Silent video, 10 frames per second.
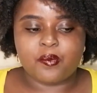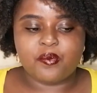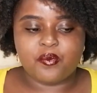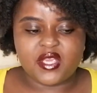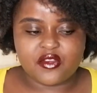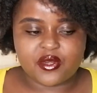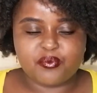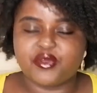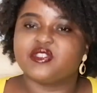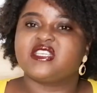me
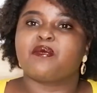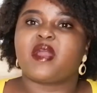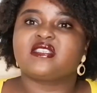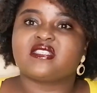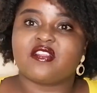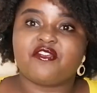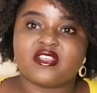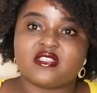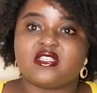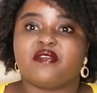rebuilding my
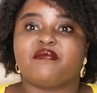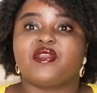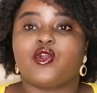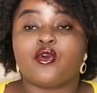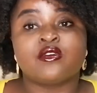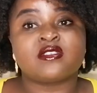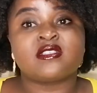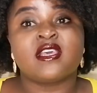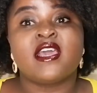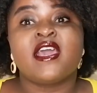self-esteem, because
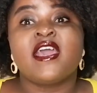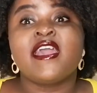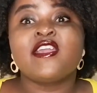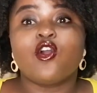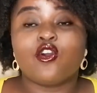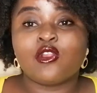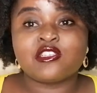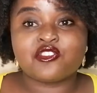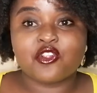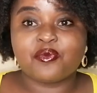he always
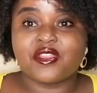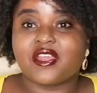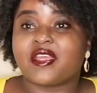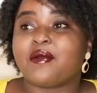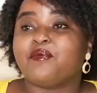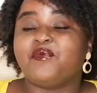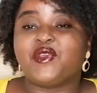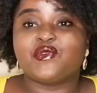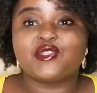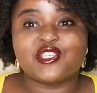told me that I am
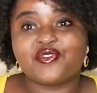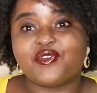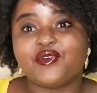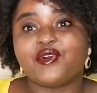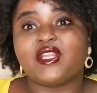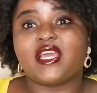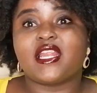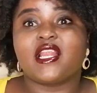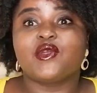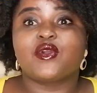beautiful and
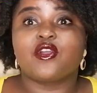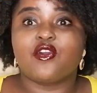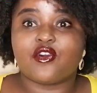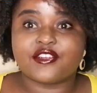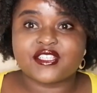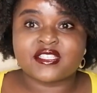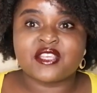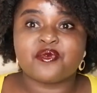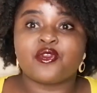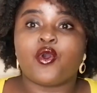I look gorgeous. He
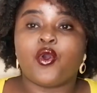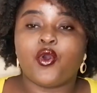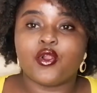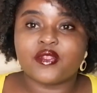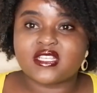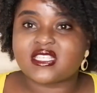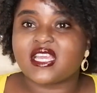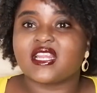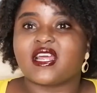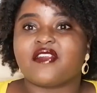would always
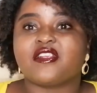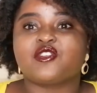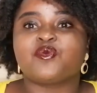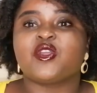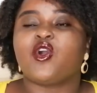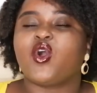encourage me,